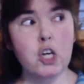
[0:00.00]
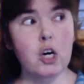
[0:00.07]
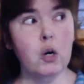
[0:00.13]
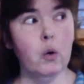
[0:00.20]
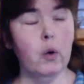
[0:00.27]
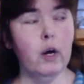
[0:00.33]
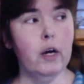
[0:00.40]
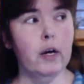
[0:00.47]

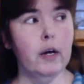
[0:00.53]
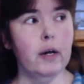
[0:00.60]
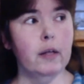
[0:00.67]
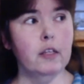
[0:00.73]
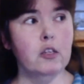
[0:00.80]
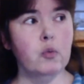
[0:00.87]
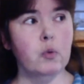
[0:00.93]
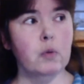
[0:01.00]
So
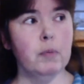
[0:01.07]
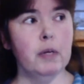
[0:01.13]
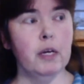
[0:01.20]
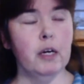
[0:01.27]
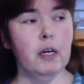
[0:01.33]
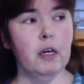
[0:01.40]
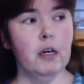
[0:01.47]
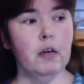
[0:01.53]
this
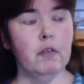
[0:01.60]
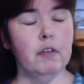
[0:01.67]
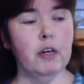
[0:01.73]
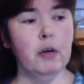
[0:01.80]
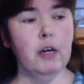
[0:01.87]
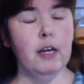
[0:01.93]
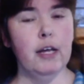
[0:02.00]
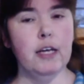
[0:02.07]
will be
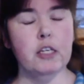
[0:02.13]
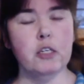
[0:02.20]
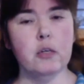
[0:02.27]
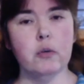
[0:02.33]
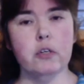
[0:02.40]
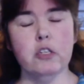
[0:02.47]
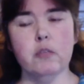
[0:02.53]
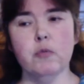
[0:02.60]
a very
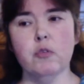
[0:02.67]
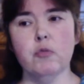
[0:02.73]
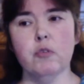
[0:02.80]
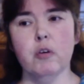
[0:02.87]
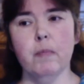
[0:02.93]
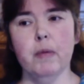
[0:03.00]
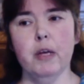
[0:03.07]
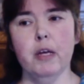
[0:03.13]
lazy
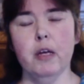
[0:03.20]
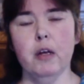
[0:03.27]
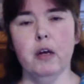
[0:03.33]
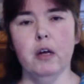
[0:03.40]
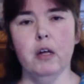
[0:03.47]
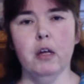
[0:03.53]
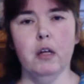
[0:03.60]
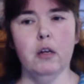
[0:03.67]
Christmas for
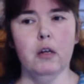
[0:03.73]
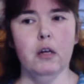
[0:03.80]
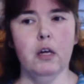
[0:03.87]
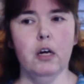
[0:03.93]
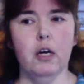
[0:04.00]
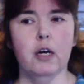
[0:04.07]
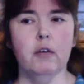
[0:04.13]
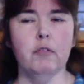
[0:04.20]
me.
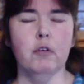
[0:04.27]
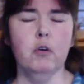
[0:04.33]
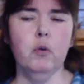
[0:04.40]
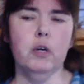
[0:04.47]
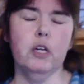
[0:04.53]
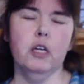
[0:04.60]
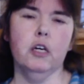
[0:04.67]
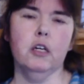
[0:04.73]

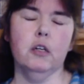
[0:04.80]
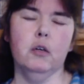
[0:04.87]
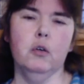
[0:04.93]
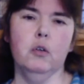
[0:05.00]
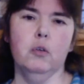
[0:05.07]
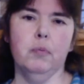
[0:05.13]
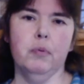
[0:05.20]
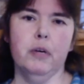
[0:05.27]
I've already
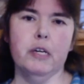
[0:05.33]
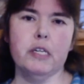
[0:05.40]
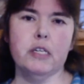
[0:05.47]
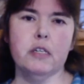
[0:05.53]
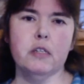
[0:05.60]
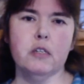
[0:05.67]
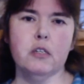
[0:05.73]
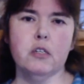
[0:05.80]
got all the
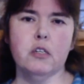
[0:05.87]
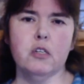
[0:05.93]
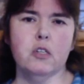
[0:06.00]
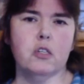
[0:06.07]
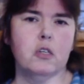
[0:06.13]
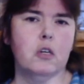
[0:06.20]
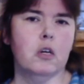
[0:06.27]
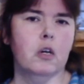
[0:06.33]

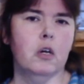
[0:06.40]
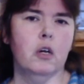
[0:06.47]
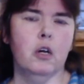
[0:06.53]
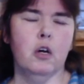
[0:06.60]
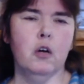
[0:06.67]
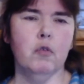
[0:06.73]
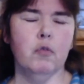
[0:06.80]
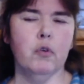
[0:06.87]
presents just
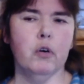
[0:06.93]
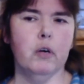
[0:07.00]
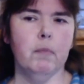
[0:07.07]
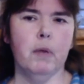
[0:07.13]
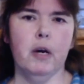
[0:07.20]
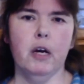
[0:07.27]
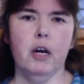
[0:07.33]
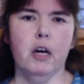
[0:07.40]

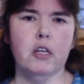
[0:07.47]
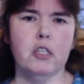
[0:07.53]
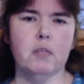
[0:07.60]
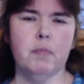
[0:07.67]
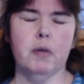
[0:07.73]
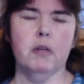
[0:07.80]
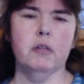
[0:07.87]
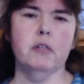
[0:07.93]
for my
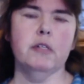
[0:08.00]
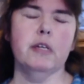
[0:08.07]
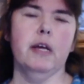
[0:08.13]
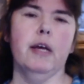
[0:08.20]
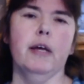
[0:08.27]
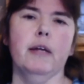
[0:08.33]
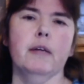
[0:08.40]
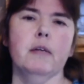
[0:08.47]

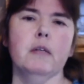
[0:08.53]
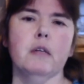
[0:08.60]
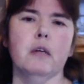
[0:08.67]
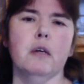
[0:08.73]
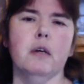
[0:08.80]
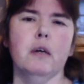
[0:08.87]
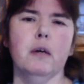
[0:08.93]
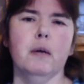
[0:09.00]
husband
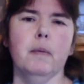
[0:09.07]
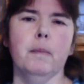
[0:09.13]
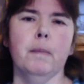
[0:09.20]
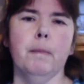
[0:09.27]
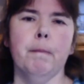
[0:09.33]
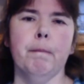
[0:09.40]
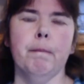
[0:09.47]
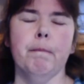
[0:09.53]
and
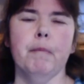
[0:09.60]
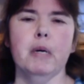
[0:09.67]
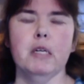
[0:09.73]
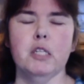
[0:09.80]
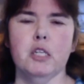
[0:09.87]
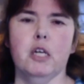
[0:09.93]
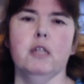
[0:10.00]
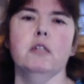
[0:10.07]

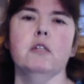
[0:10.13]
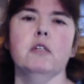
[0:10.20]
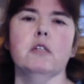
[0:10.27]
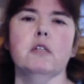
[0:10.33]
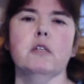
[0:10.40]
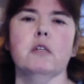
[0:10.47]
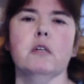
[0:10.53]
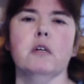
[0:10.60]
my
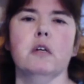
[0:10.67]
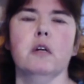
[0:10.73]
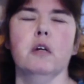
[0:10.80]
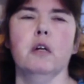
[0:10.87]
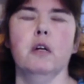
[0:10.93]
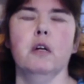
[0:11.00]
sons,